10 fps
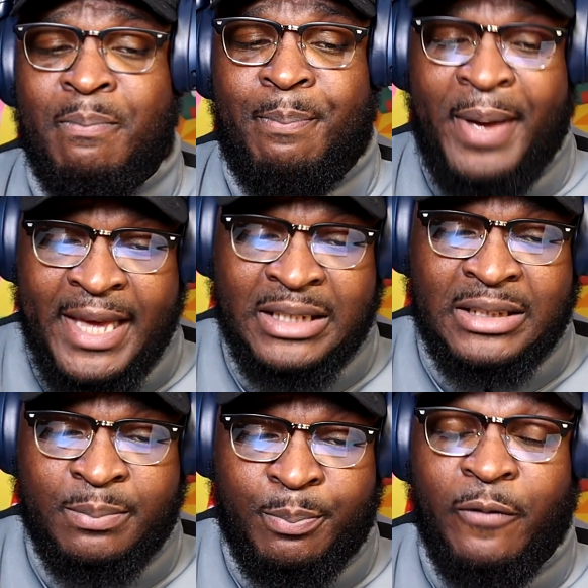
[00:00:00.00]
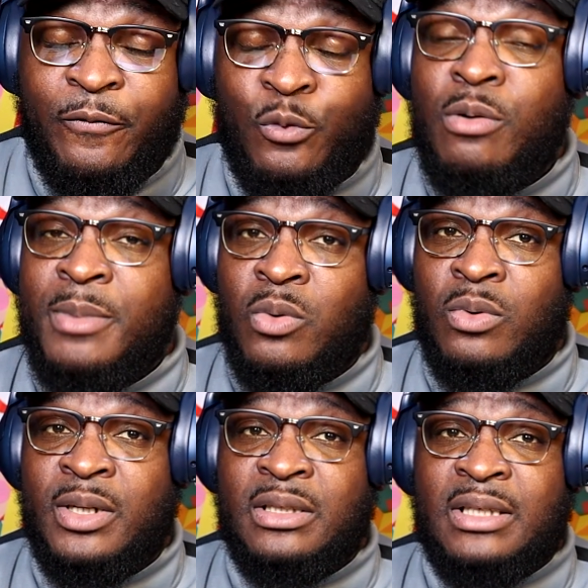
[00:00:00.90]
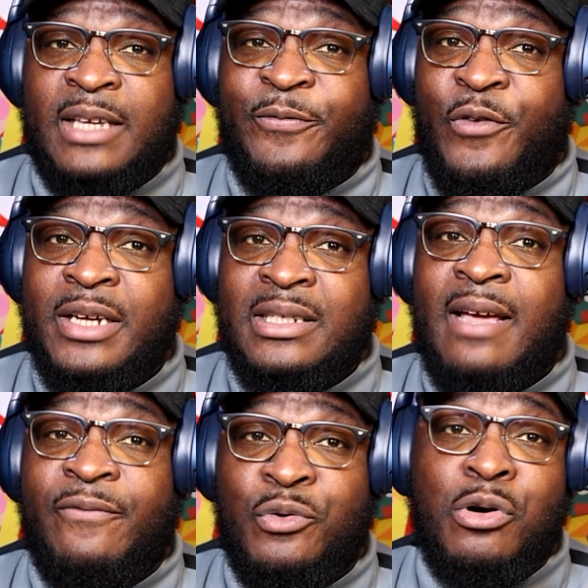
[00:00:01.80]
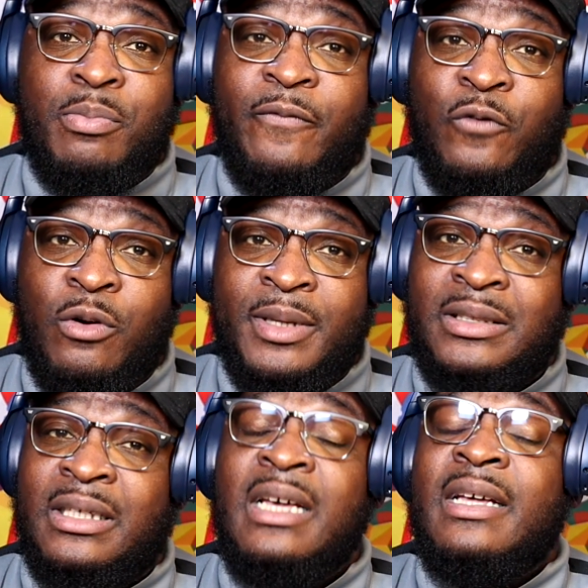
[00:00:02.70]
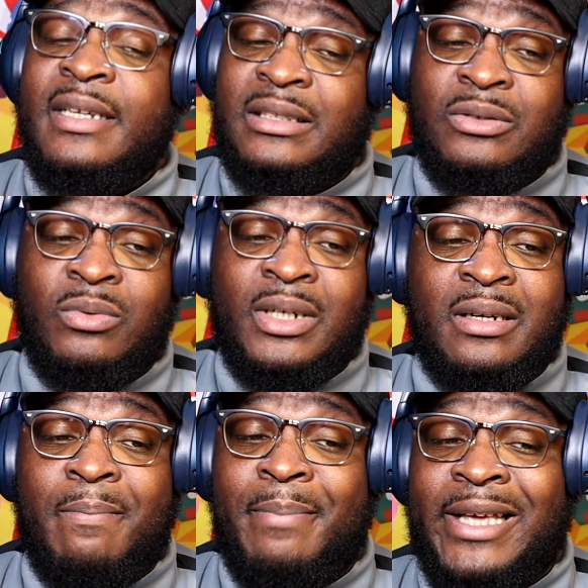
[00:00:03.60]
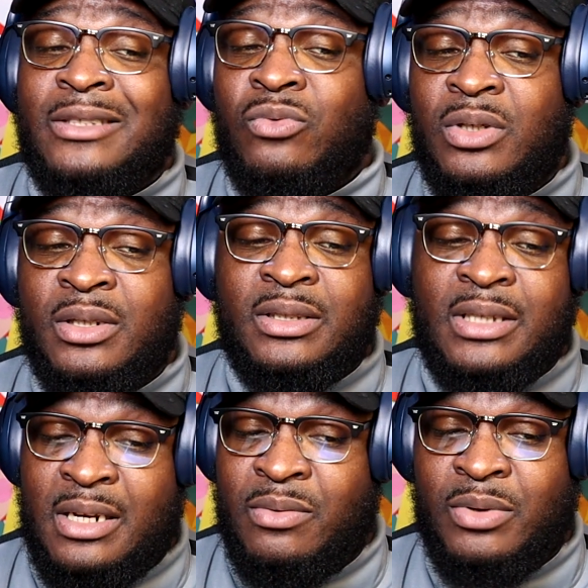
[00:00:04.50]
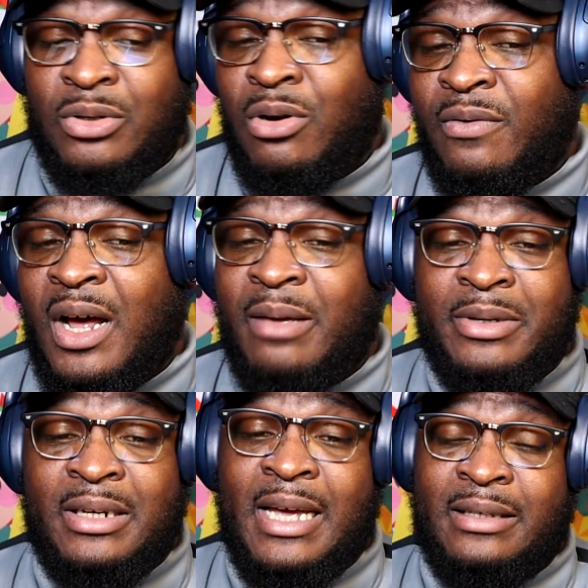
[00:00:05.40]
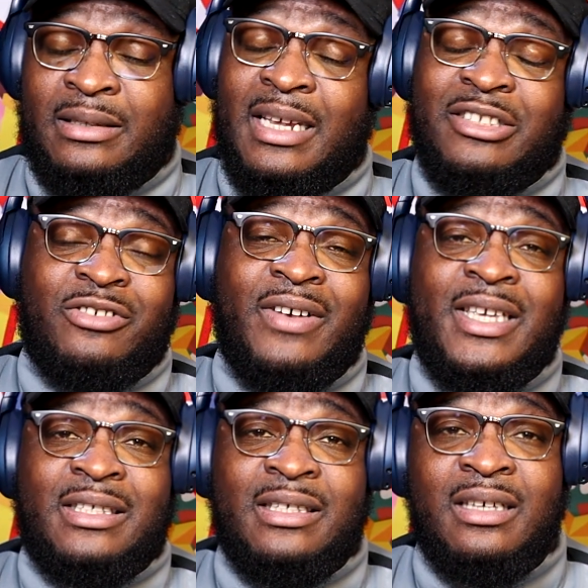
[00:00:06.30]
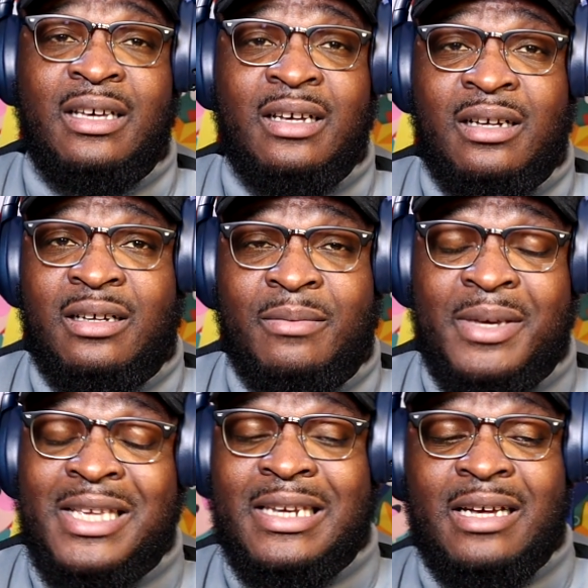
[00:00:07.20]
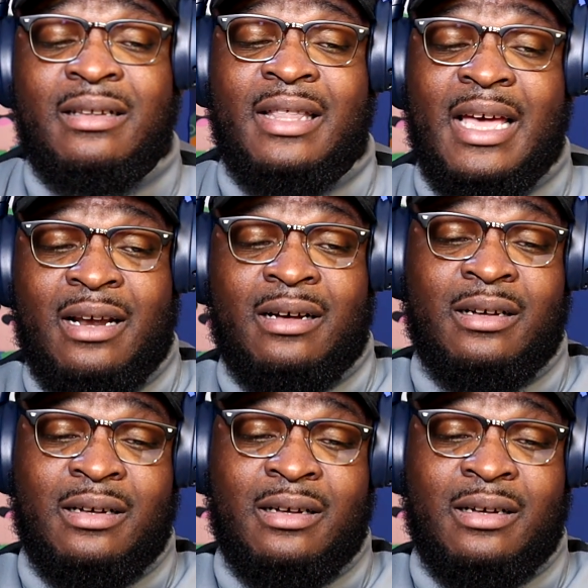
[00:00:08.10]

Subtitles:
best performing ones as far as like vocal performance. This is one of the best ones, and it was all Robin. That's crazy. He nailed that.